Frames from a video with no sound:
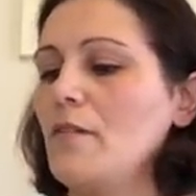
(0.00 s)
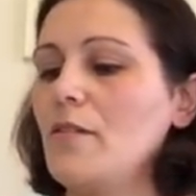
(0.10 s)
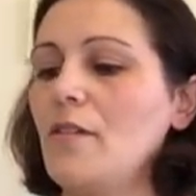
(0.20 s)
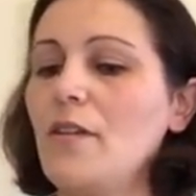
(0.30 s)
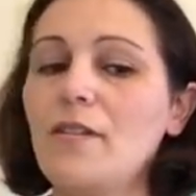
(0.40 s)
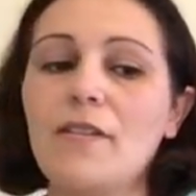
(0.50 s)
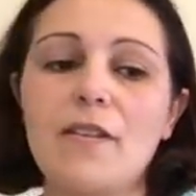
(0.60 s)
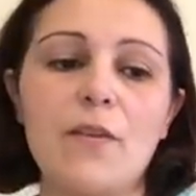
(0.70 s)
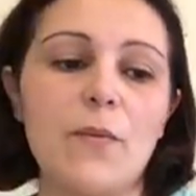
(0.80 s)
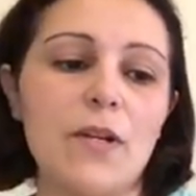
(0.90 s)
So that's
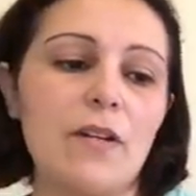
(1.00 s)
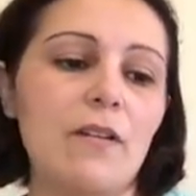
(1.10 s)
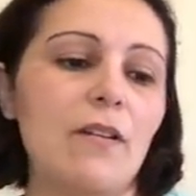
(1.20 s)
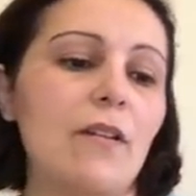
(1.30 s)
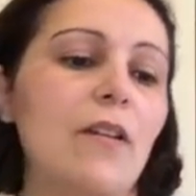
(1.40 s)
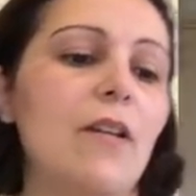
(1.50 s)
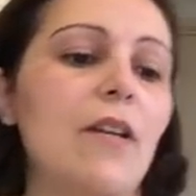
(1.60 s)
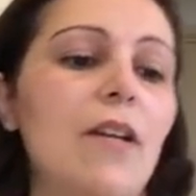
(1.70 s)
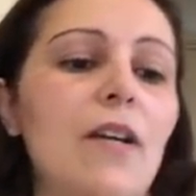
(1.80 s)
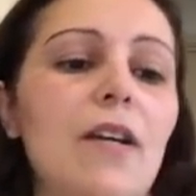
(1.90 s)
that one.
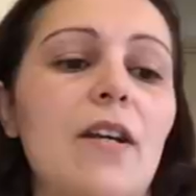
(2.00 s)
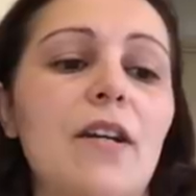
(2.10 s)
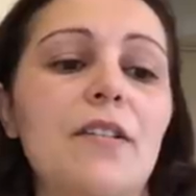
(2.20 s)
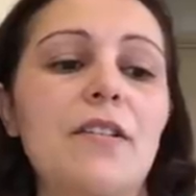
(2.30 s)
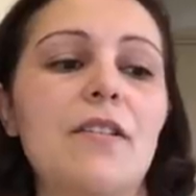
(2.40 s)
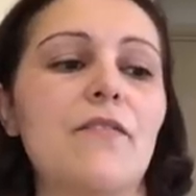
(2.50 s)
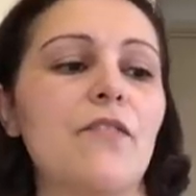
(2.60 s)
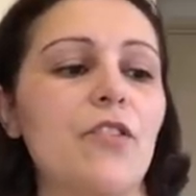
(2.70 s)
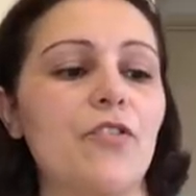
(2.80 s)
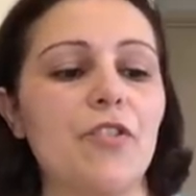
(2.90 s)
Guardians
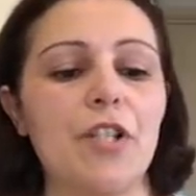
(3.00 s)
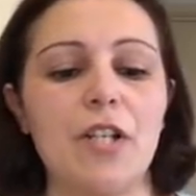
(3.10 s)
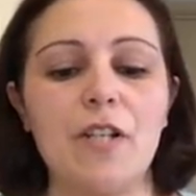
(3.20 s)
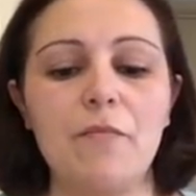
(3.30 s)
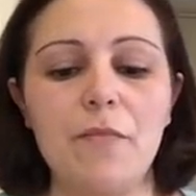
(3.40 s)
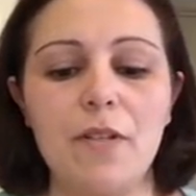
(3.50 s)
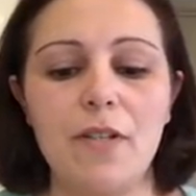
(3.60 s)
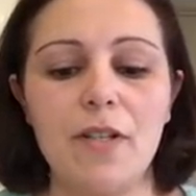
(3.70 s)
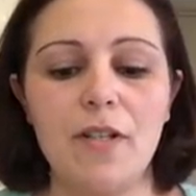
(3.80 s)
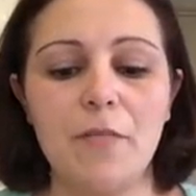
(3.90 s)
of Notre Dame.
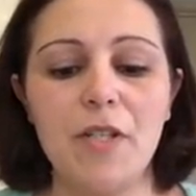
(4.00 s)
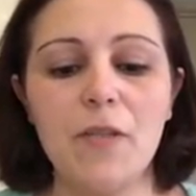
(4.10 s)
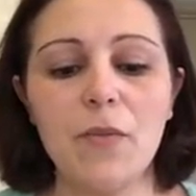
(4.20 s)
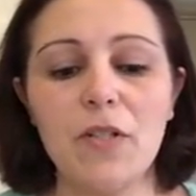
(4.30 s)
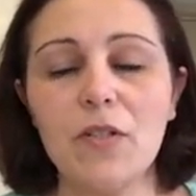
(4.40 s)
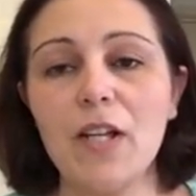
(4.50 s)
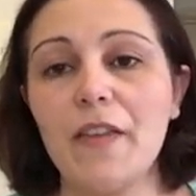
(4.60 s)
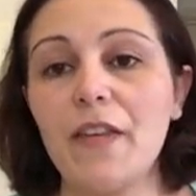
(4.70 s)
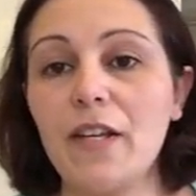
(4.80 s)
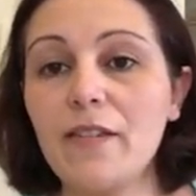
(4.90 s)
Here's what it looked
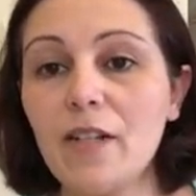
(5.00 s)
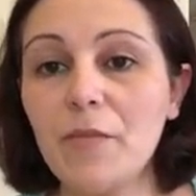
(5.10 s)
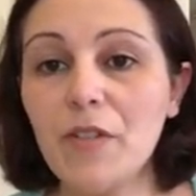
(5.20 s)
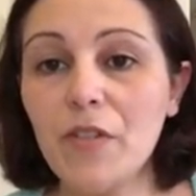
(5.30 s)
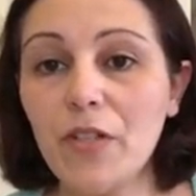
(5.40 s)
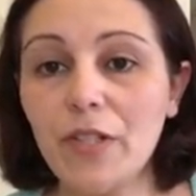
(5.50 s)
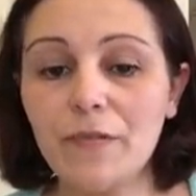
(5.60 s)
like the last time you saw